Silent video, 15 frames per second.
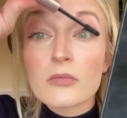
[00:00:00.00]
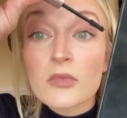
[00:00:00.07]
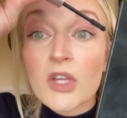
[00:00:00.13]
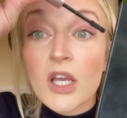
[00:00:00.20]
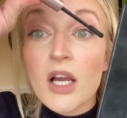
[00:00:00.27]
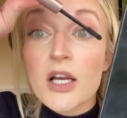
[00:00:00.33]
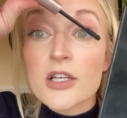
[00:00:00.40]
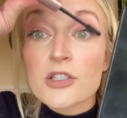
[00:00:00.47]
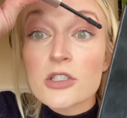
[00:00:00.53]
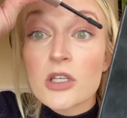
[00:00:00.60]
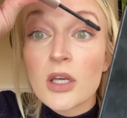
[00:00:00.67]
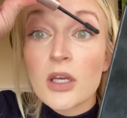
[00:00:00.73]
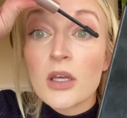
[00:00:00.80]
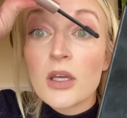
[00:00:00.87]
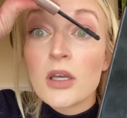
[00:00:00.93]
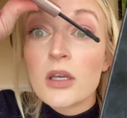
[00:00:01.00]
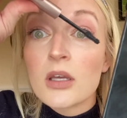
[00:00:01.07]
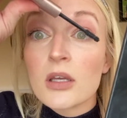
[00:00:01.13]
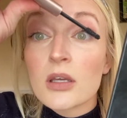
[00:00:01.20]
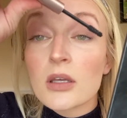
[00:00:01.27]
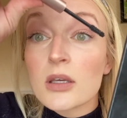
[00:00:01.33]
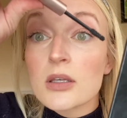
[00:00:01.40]
Gosh,
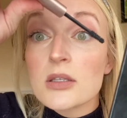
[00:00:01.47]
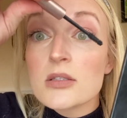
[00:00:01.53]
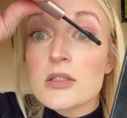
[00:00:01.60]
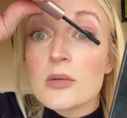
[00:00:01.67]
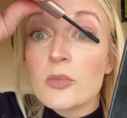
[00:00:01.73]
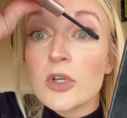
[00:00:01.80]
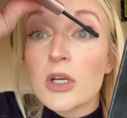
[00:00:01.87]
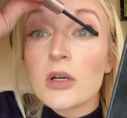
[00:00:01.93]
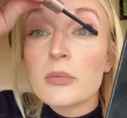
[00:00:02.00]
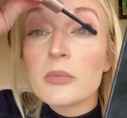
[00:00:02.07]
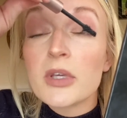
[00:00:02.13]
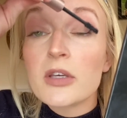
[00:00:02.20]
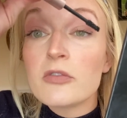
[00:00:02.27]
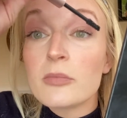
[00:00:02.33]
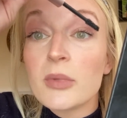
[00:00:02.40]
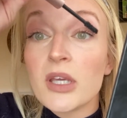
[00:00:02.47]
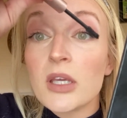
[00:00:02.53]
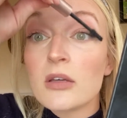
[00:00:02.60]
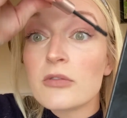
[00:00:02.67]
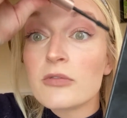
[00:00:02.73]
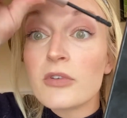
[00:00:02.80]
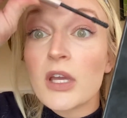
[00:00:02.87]
can someone come give
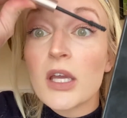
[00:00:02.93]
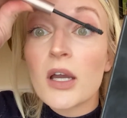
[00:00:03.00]
me fake